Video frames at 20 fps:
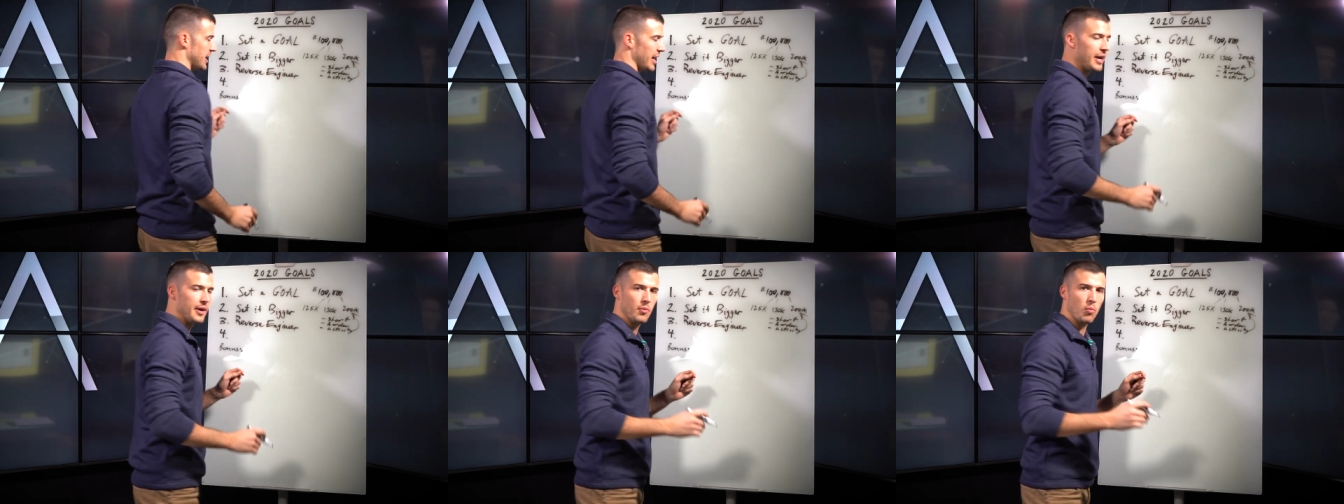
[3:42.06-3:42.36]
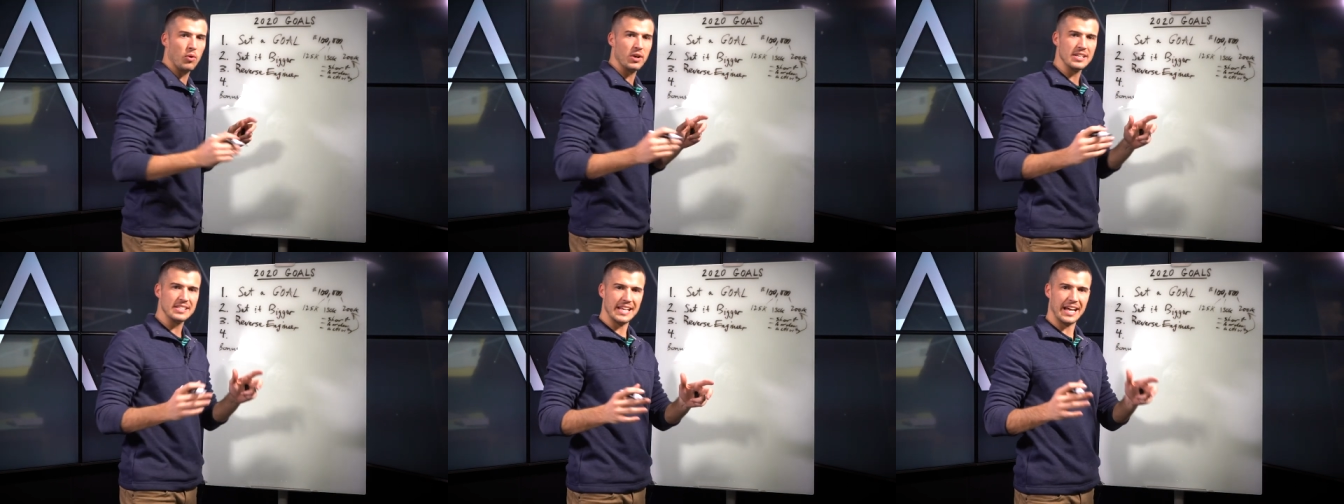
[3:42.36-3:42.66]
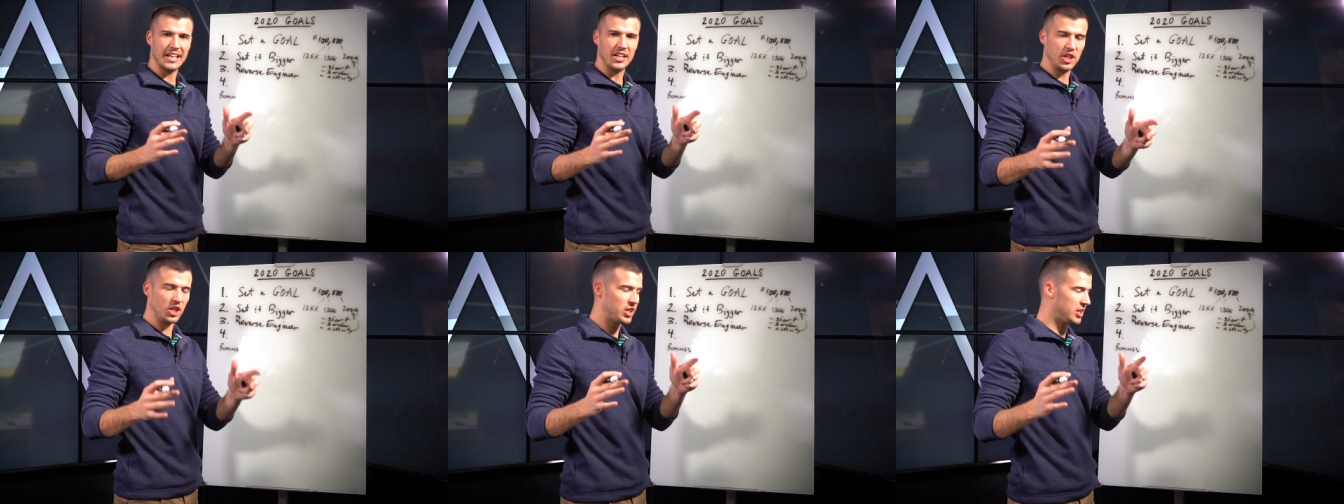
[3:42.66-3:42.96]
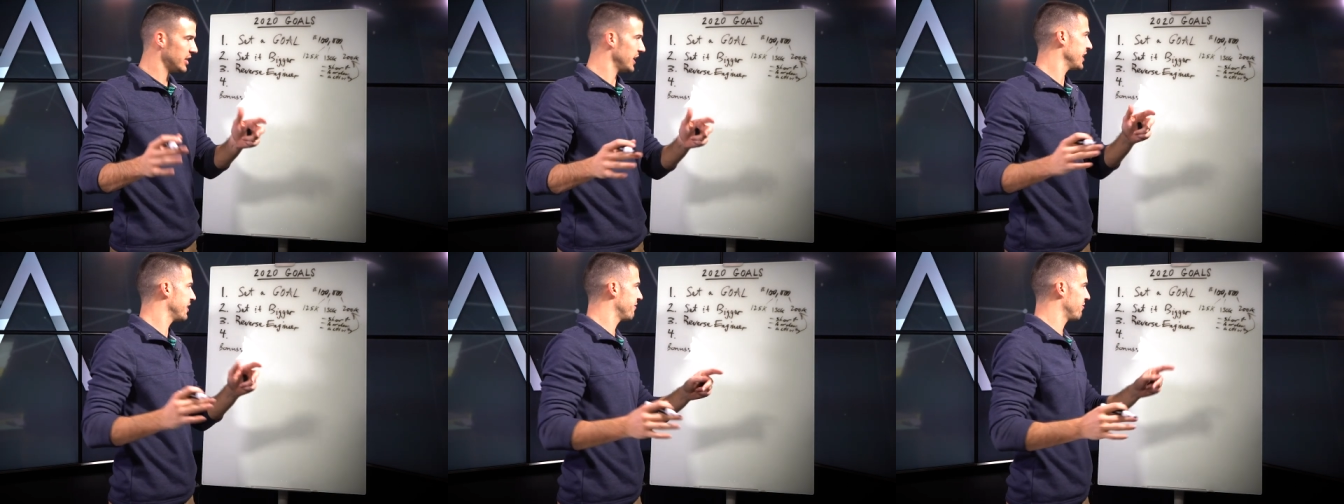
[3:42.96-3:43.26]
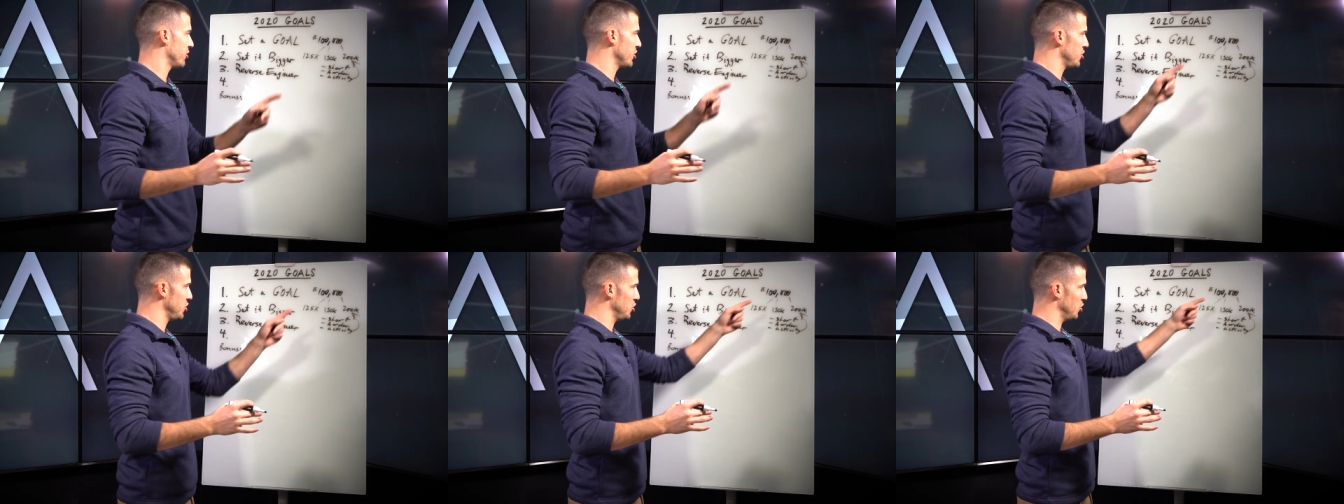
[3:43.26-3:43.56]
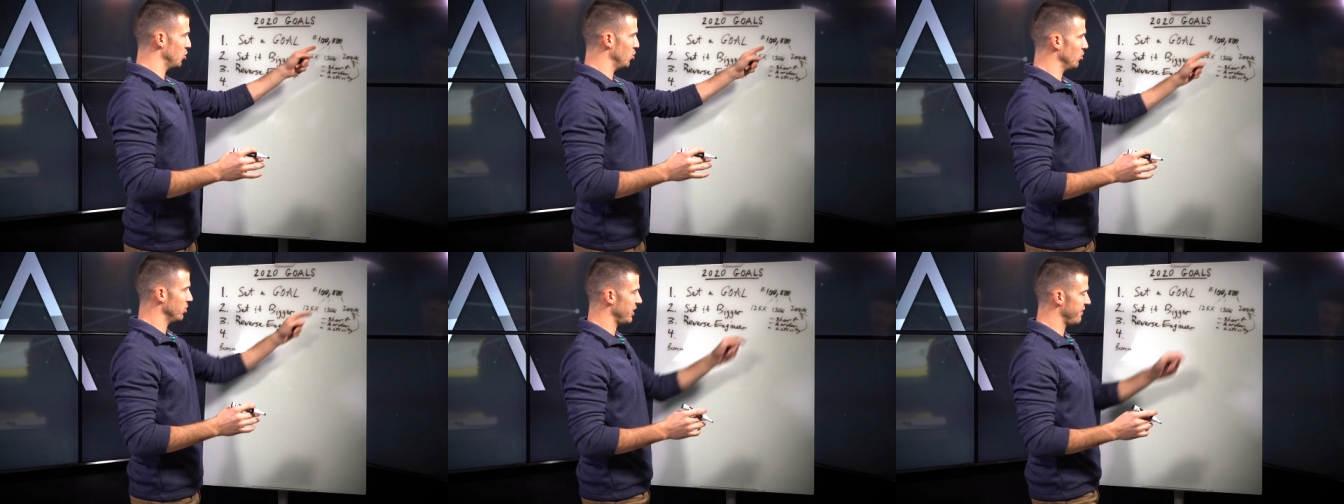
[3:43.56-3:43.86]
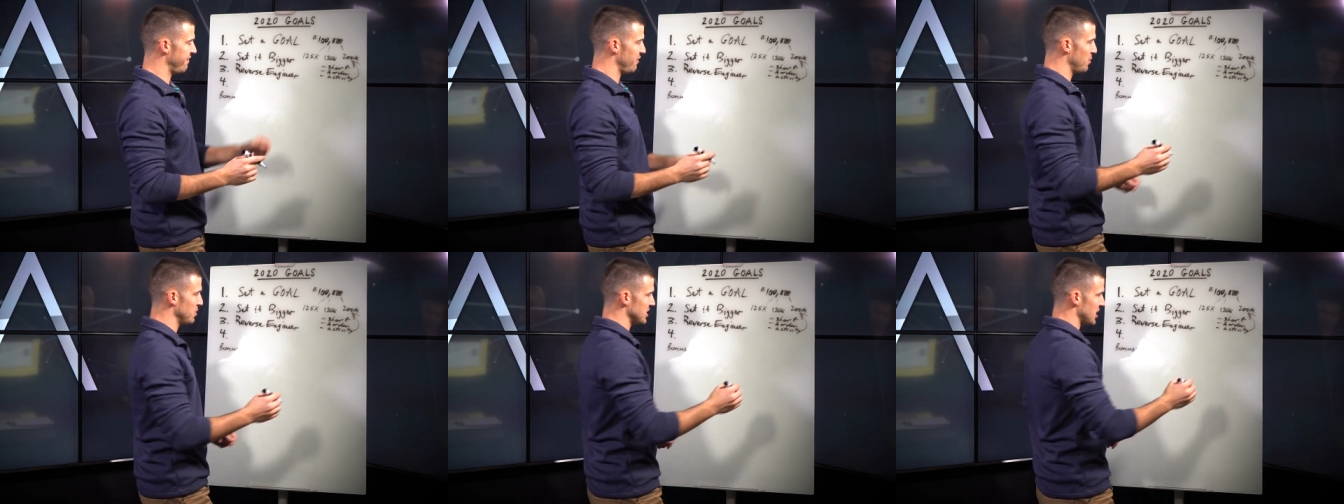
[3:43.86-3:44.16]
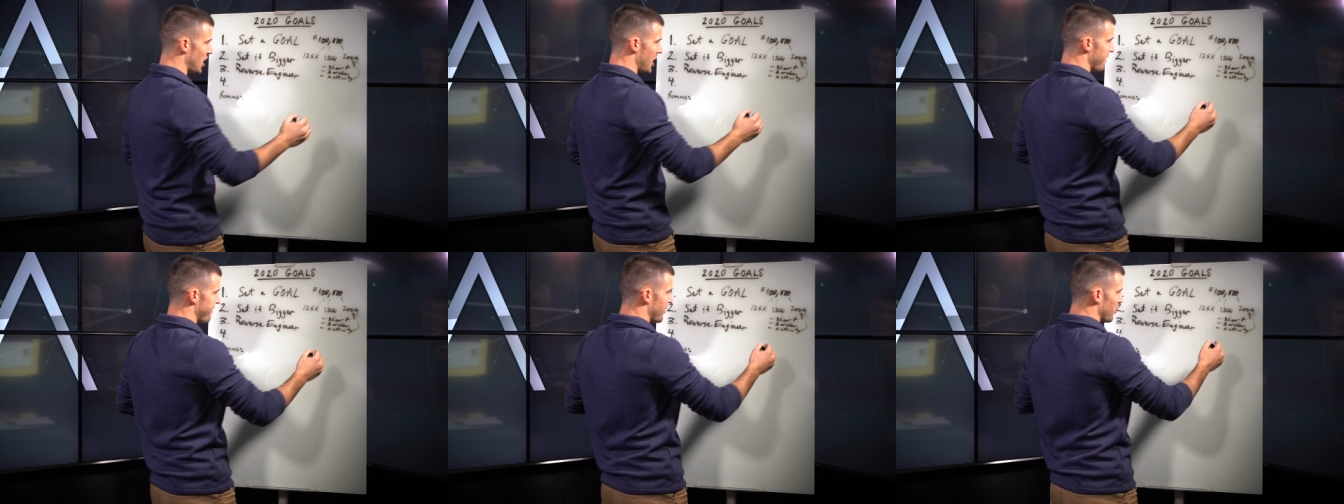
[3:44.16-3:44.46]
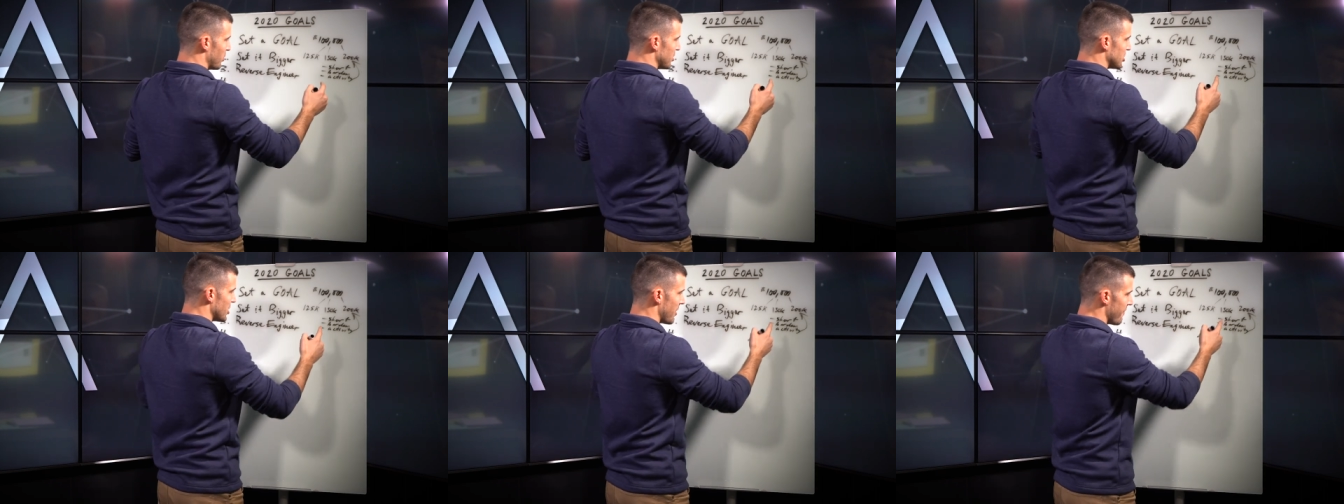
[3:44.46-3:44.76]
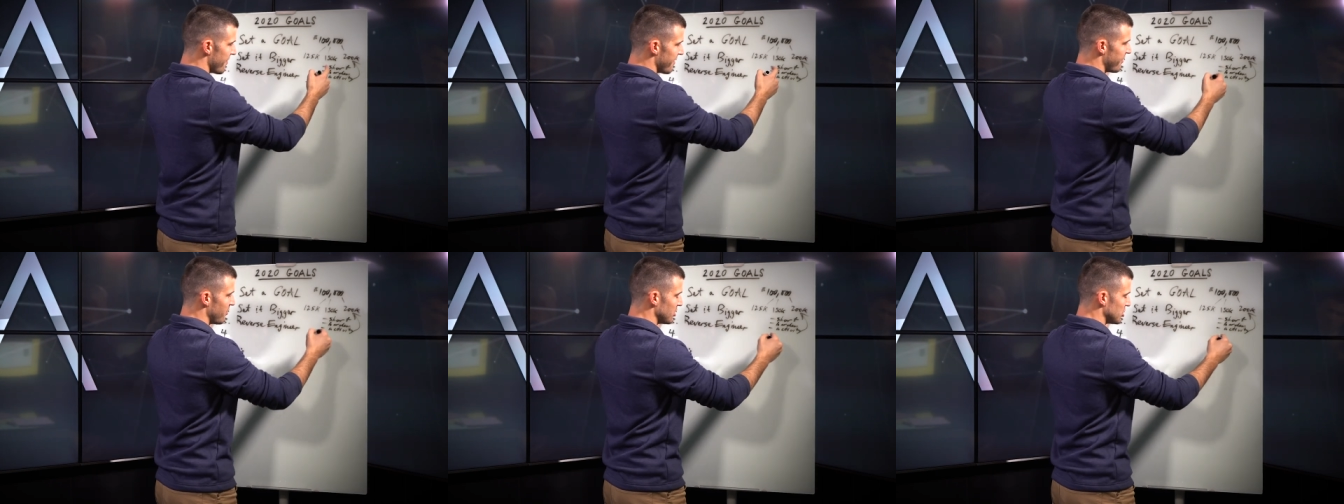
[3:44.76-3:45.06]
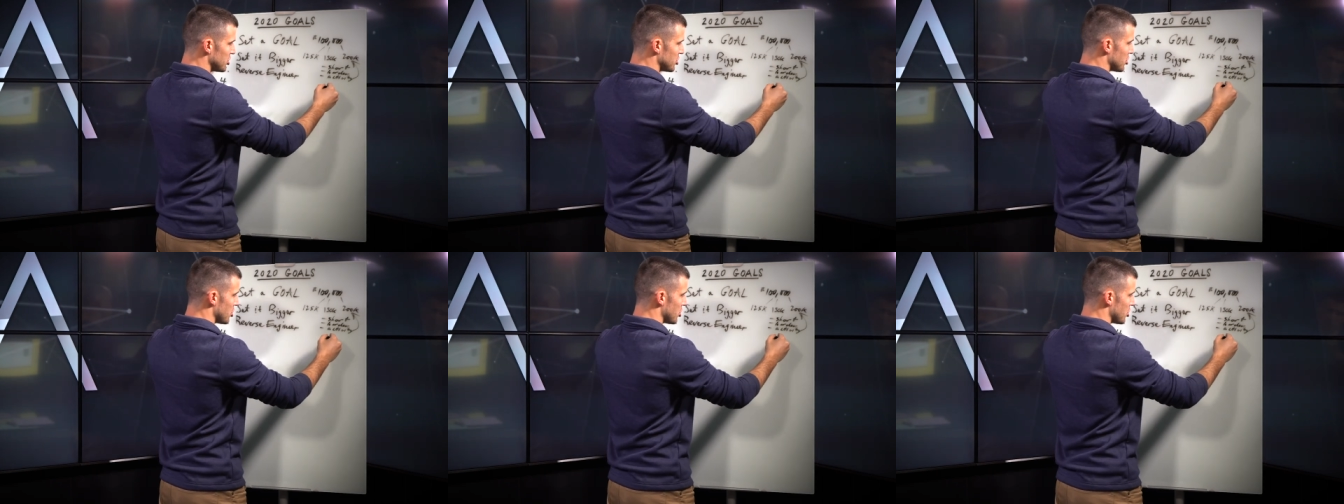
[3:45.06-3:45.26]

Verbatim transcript: Okay, what does that look like for you? If it was uh, if it was if it was